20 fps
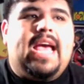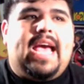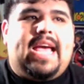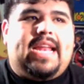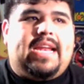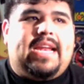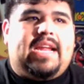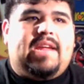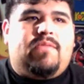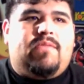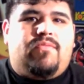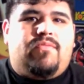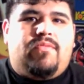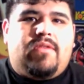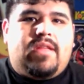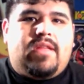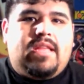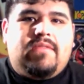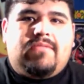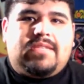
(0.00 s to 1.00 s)
And it
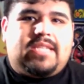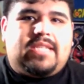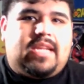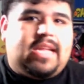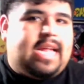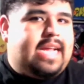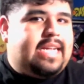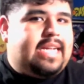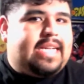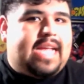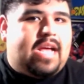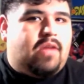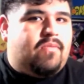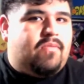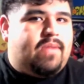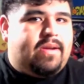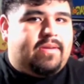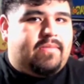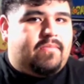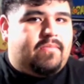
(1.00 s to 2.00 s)
really was a letdown
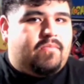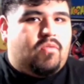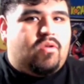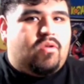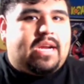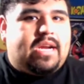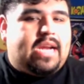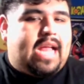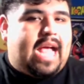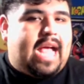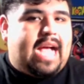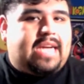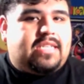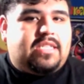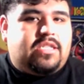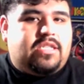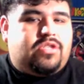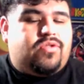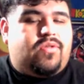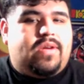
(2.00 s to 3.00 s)
when Morgan
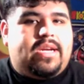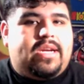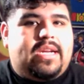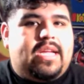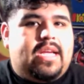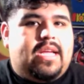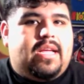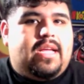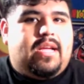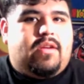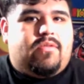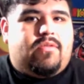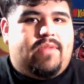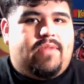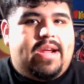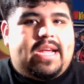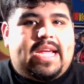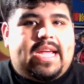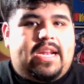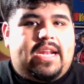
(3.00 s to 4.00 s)
actually joined
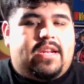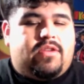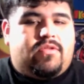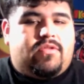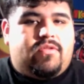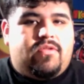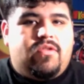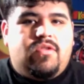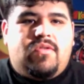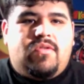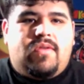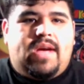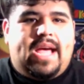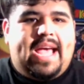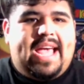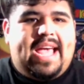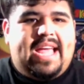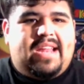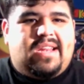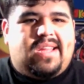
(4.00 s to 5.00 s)
Rick and the crew.
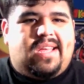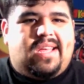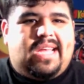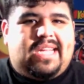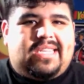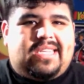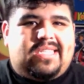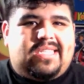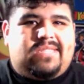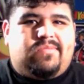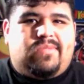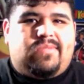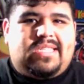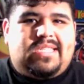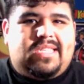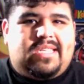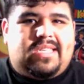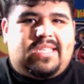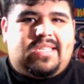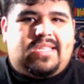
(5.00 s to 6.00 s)
And it just
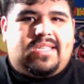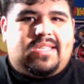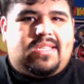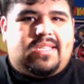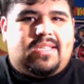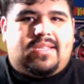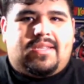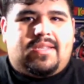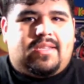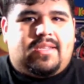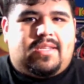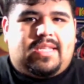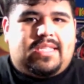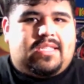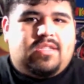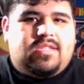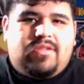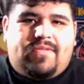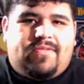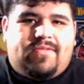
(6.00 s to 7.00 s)
wasn't,
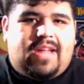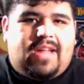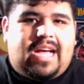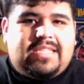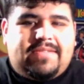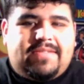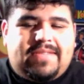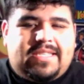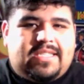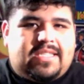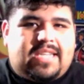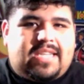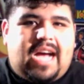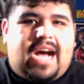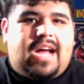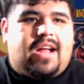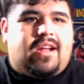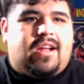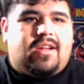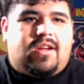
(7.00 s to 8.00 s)
this new philosophy just
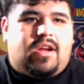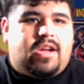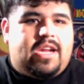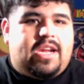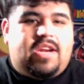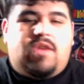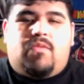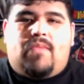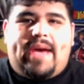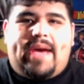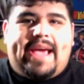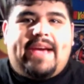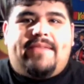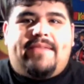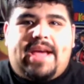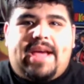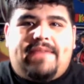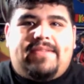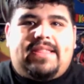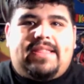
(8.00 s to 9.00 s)
got in the way of
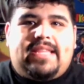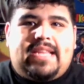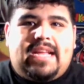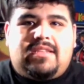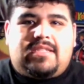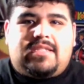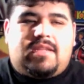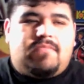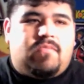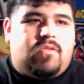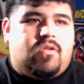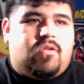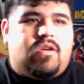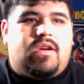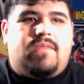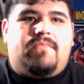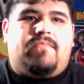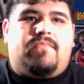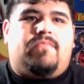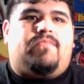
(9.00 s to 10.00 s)
everything else, the more
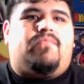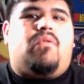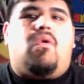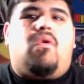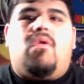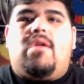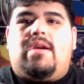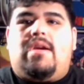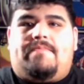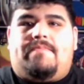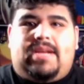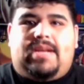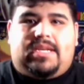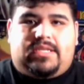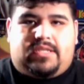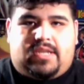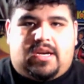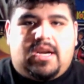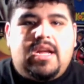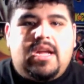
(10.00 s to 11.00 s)
important
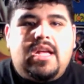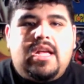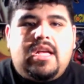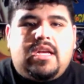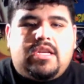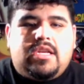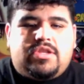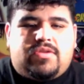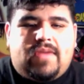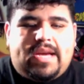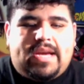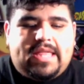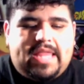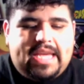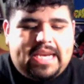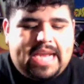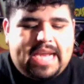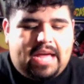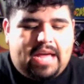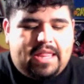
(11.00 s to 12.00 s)
picture. So I
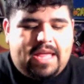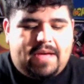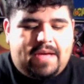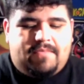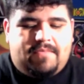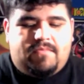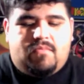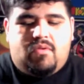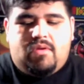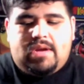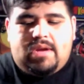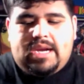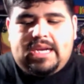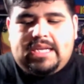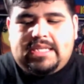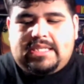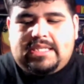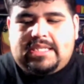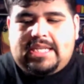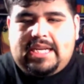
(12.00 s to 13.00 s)
think now that Morgan
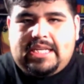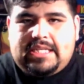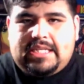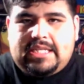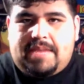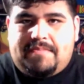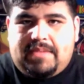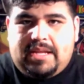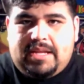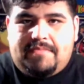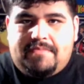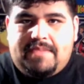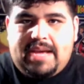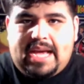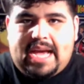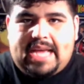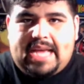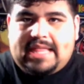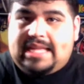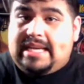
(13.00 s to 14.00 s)
is changing up a little
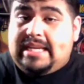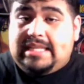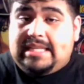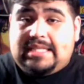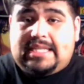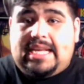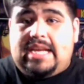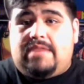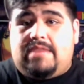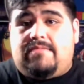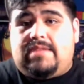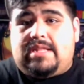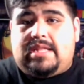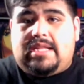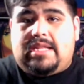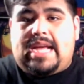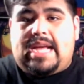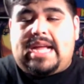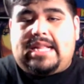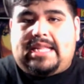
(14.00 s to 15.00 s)
bit, I think he's staying
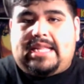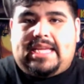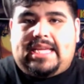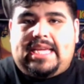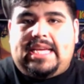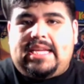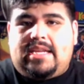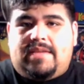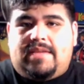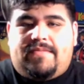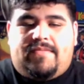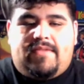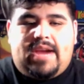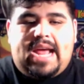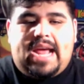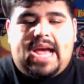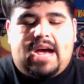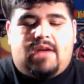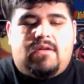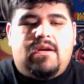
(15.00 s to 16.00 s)
at the kingdom for
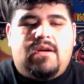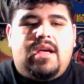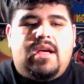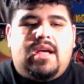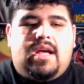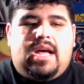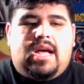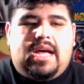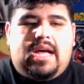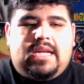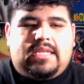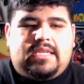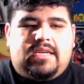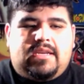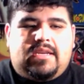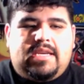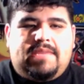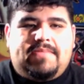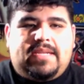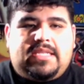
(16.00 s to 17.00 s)
now,
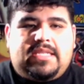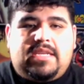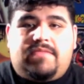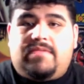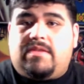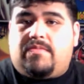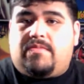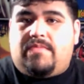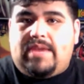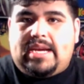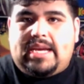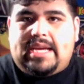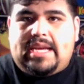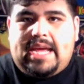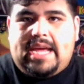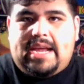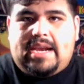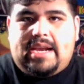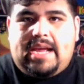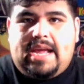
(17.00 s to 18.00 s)
until he meets up with Rick
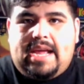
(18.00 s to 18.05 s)
again.